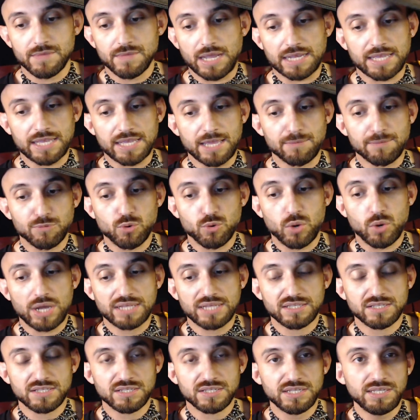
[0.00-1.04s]
I kept
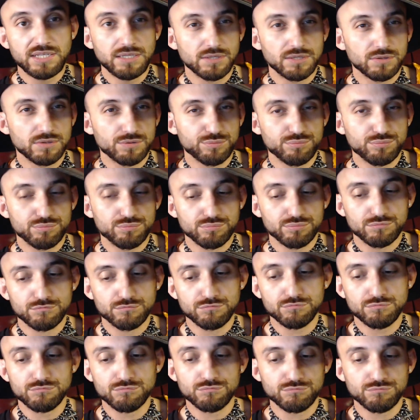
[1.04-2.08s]
quite still,
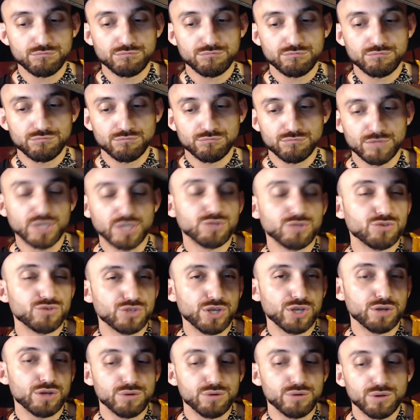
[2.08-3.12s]
and
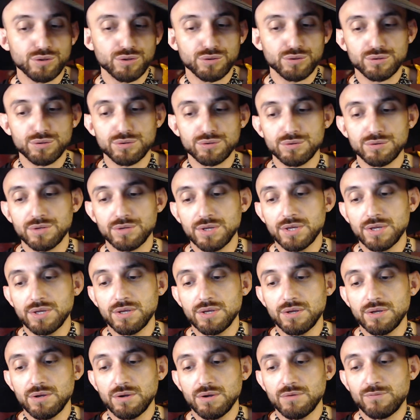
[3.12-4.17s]
said nothing.
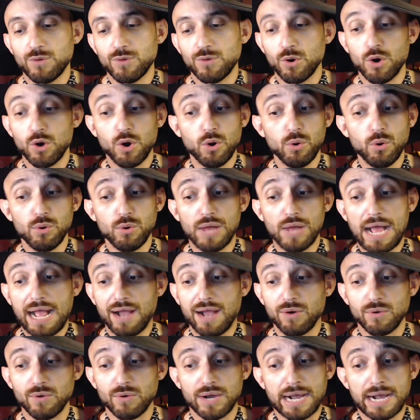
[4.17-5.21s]
For a whole
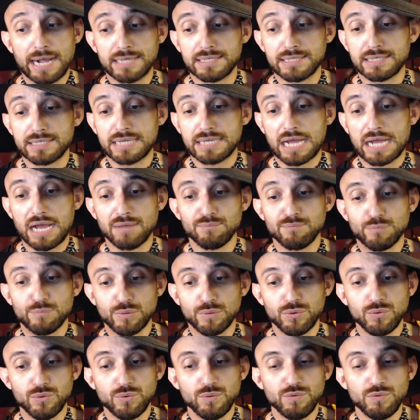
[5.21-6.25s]
hour I did not
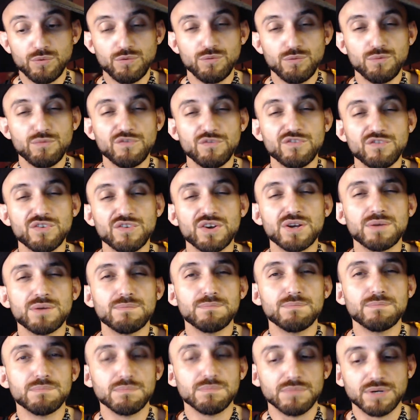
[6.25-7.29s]
move a
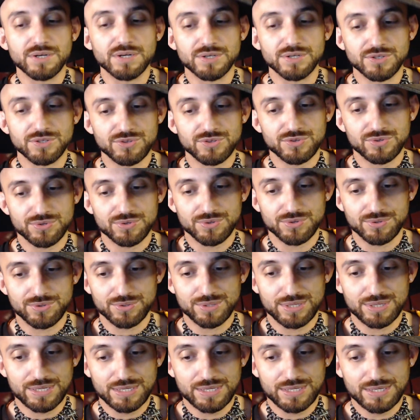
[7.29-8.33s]
muscle,
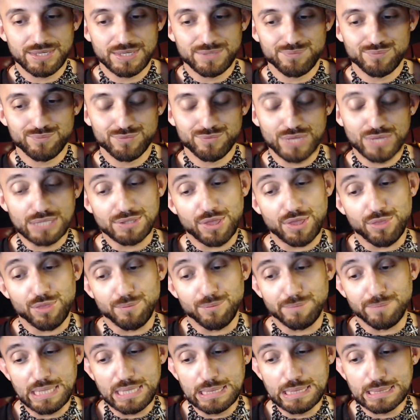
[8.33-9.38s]
and in the
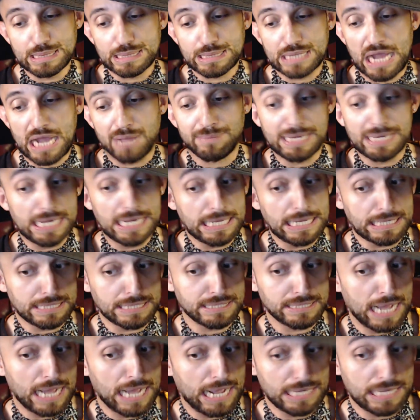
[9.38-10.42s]
meantime I did
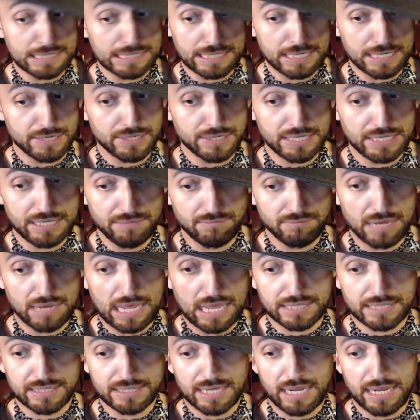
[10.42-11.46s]
not hear him
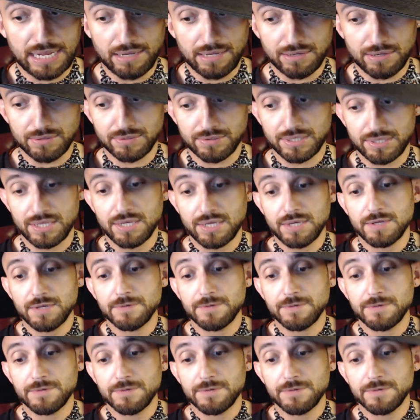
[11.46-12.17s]
lie down.